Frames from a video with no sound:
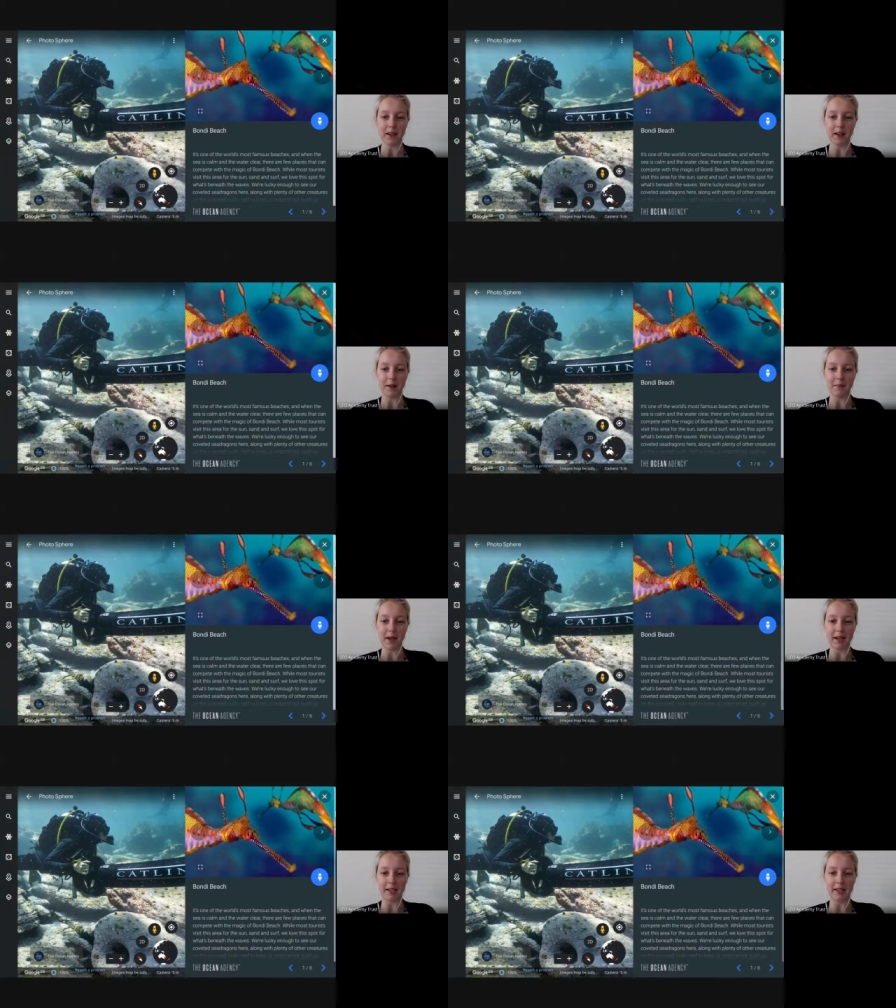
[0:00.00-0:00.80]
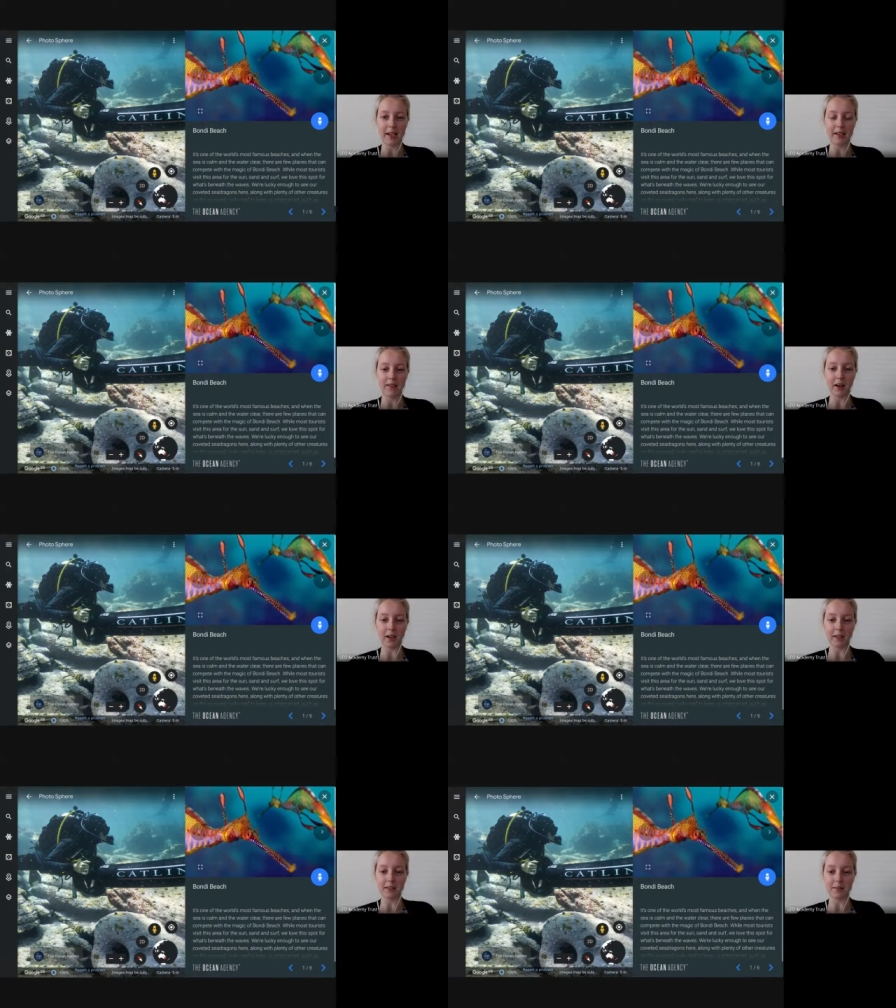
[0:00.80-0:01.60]
Um, and again,
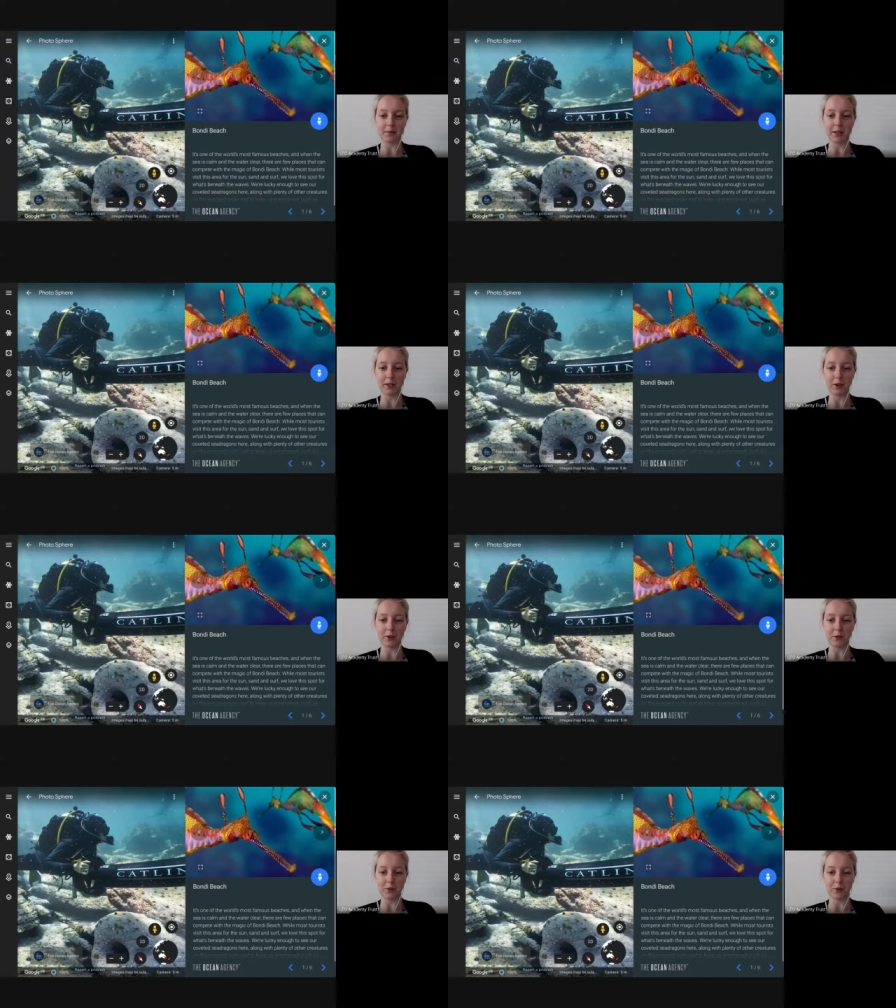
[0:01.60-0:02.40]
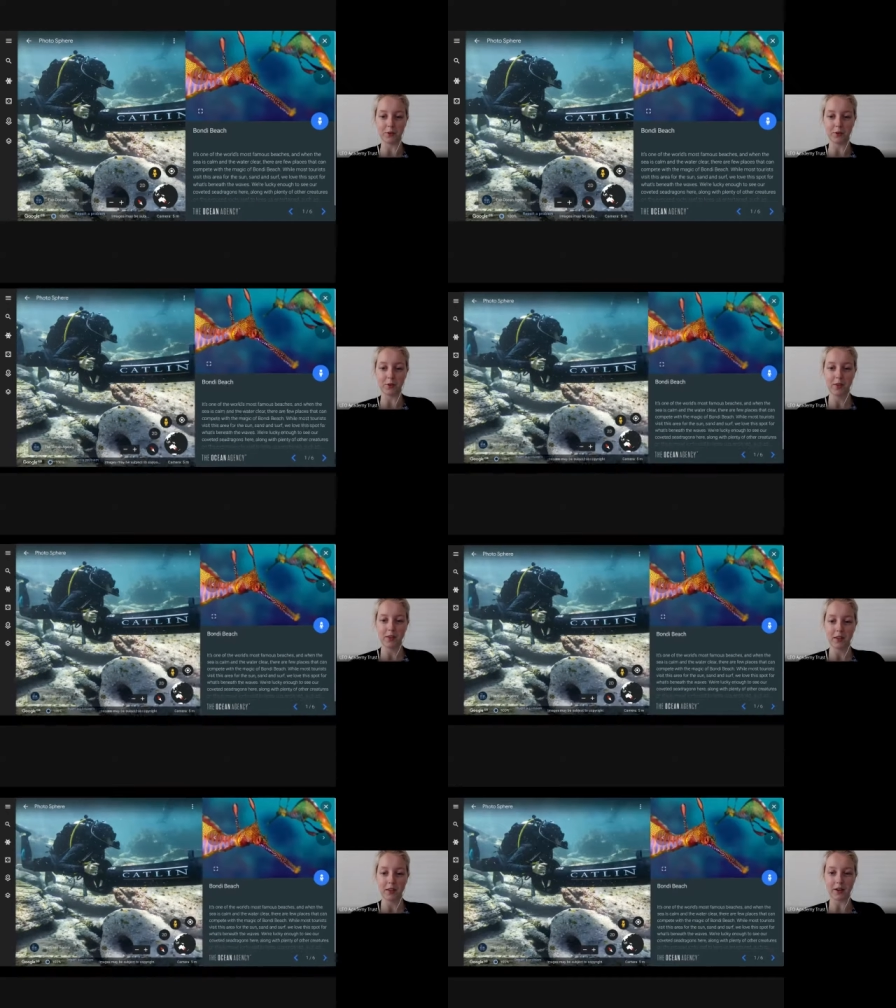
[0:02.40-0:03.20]
I can simply go through
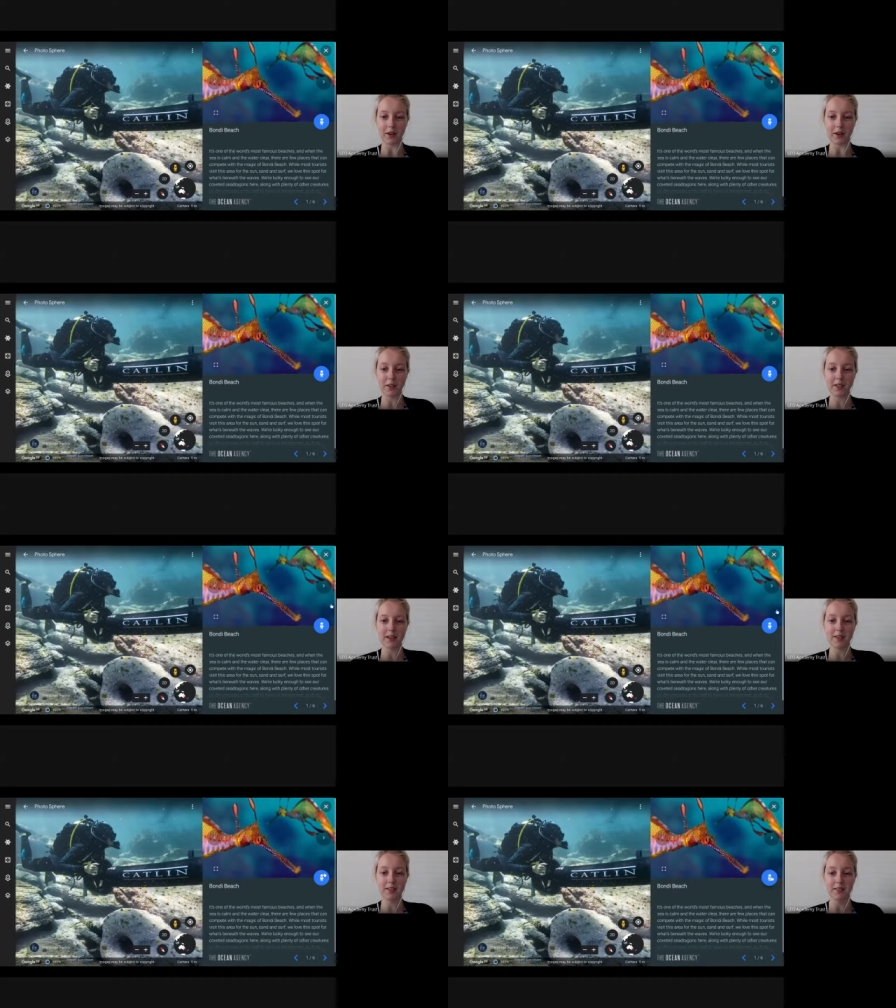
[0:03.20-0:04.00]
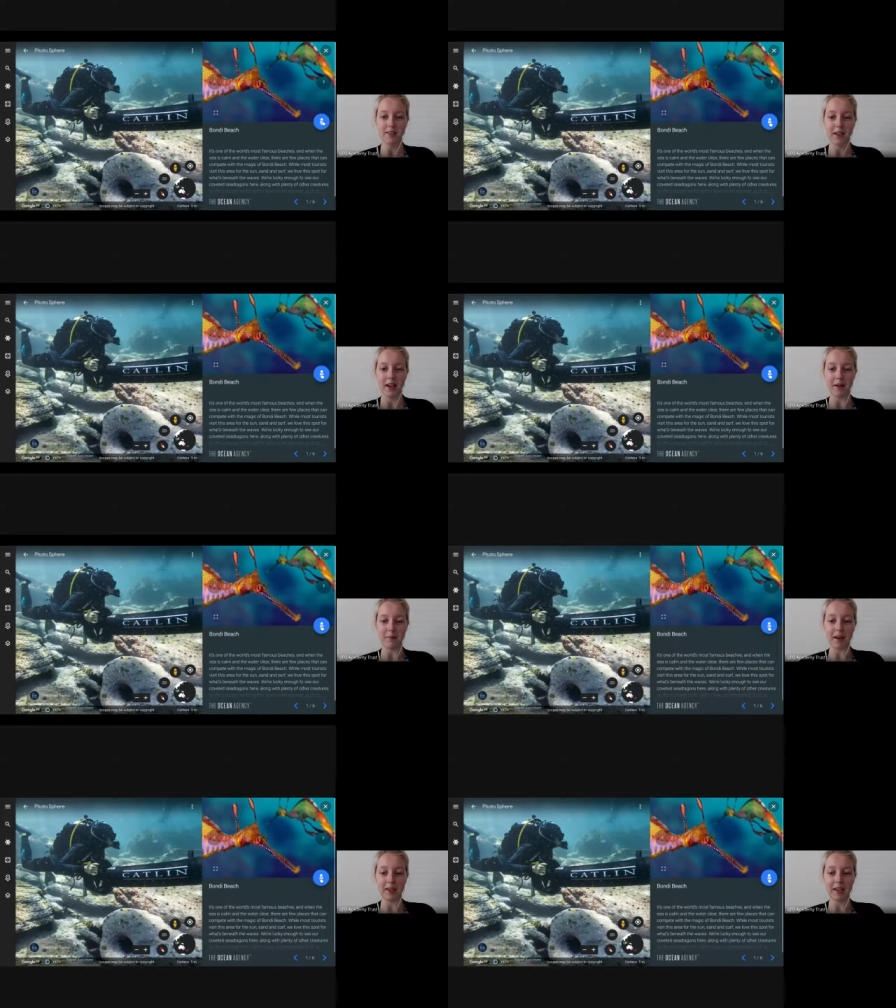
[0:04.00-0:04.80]
that content.
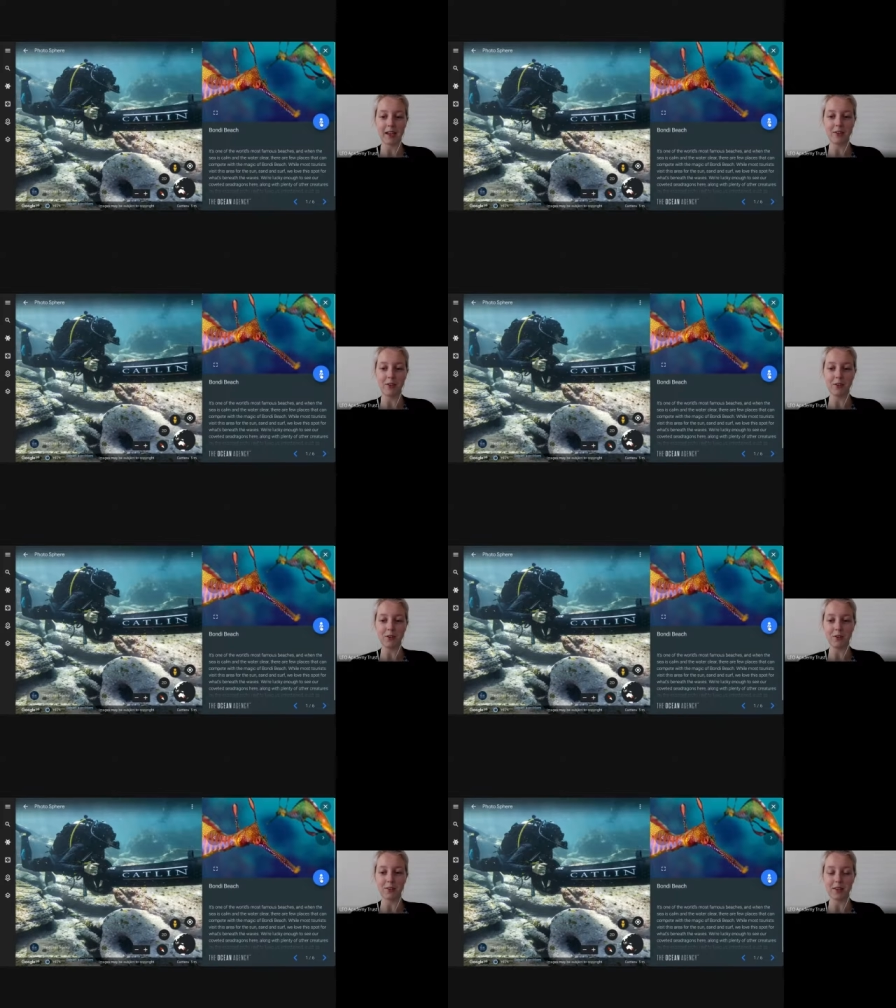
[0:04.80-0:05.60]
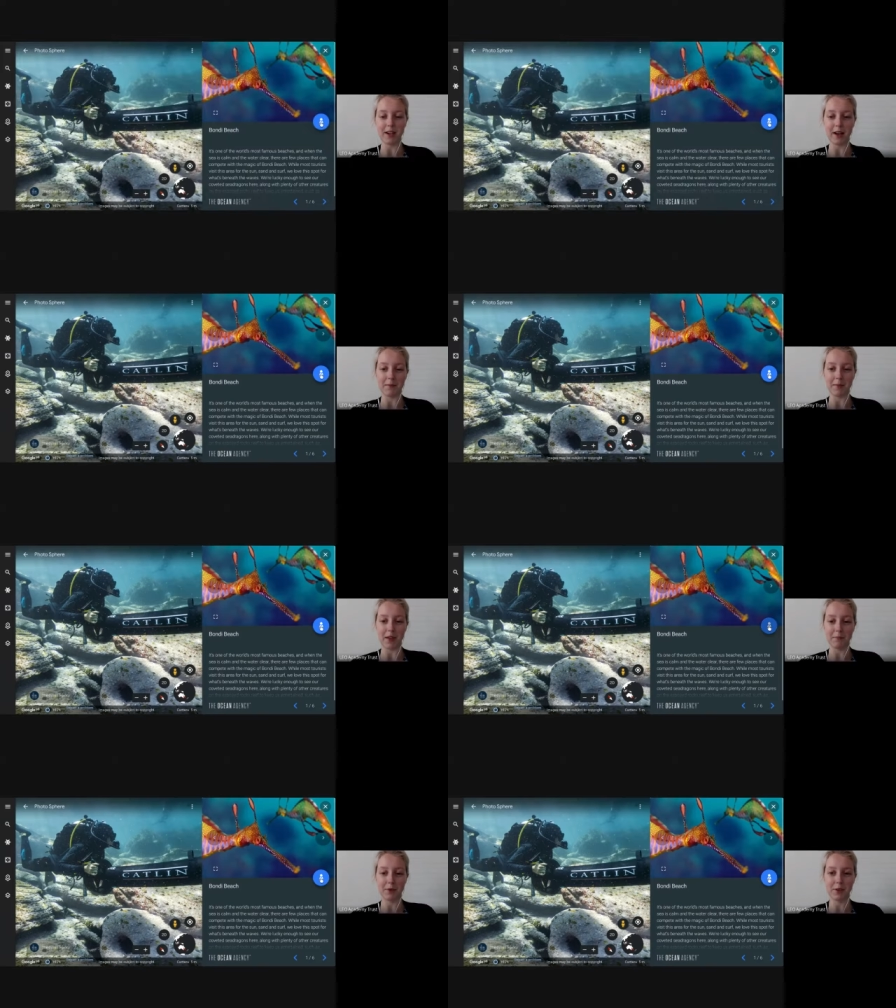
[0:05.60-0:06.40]
Um, I can use um,
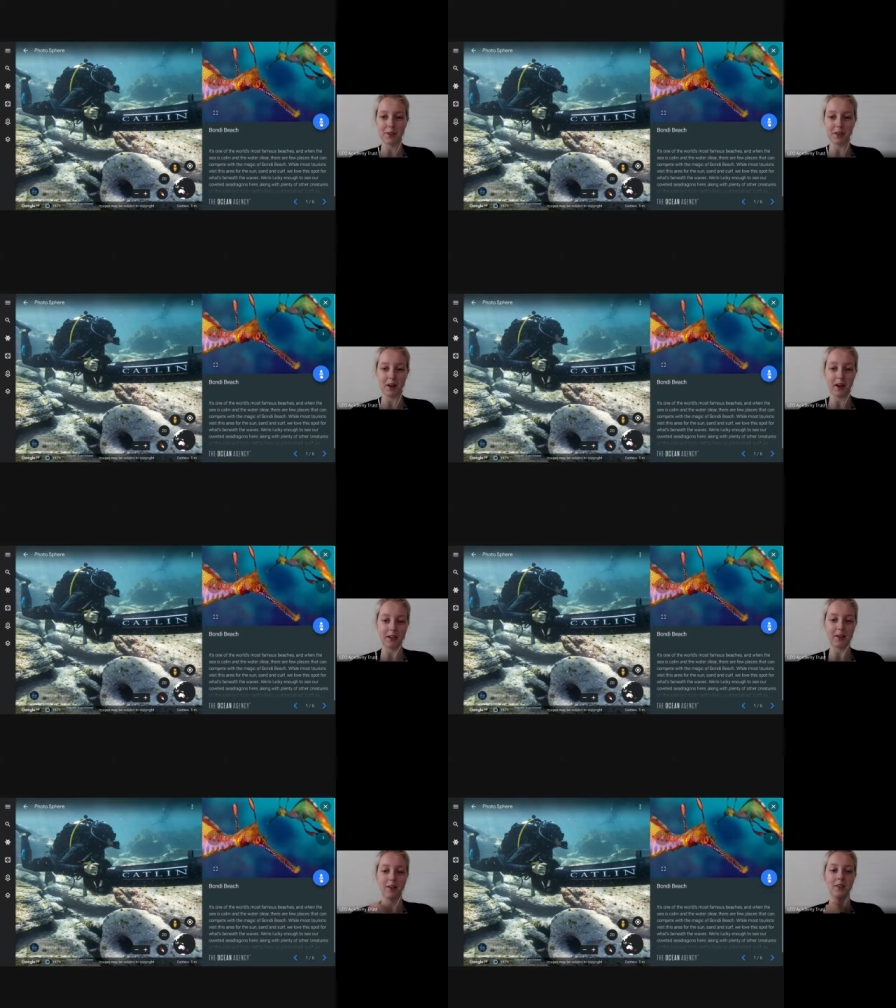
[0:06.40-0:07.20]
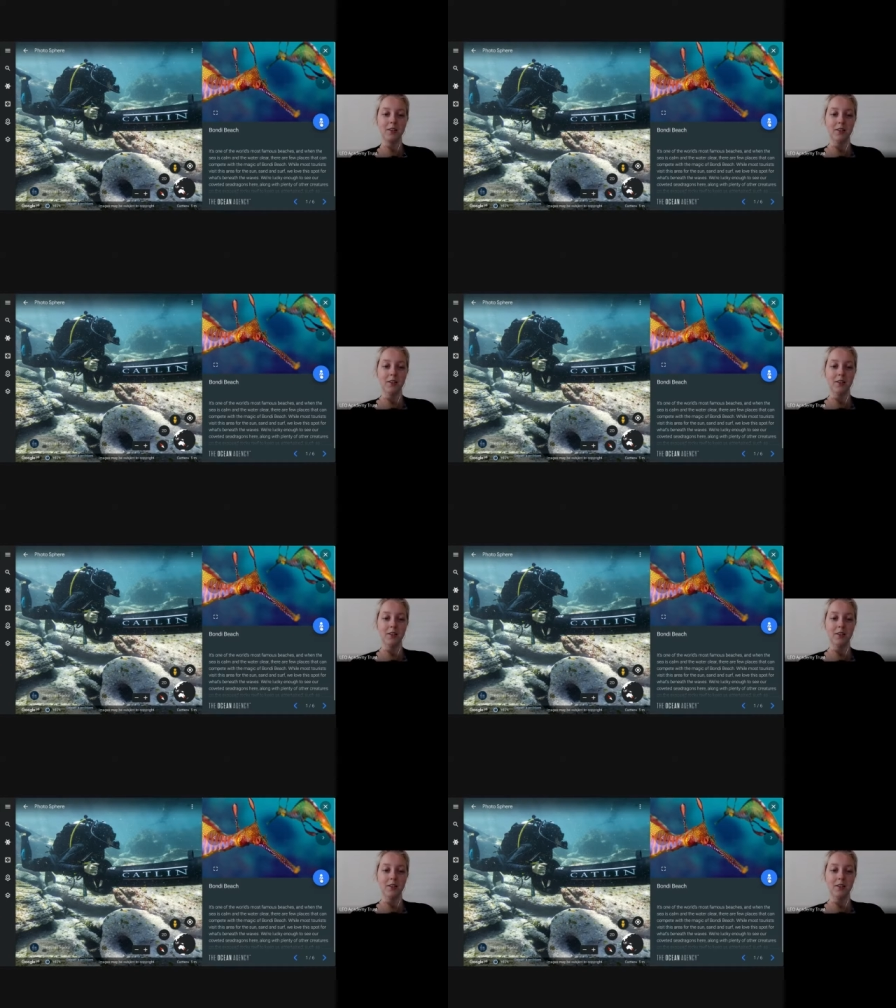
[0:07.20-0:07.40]
that person icon